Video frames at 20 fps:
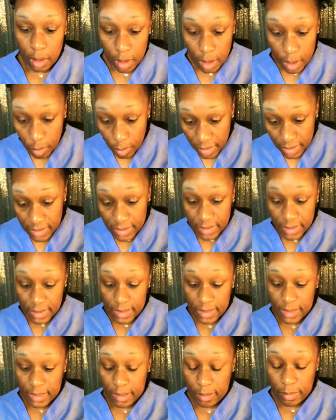And once this
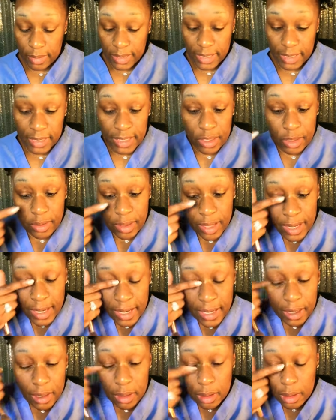is completely
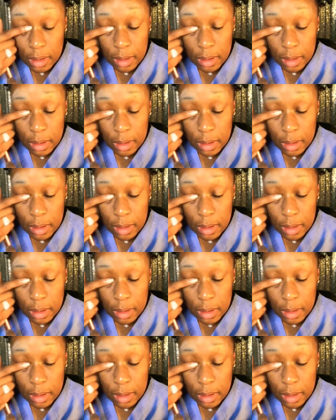dry,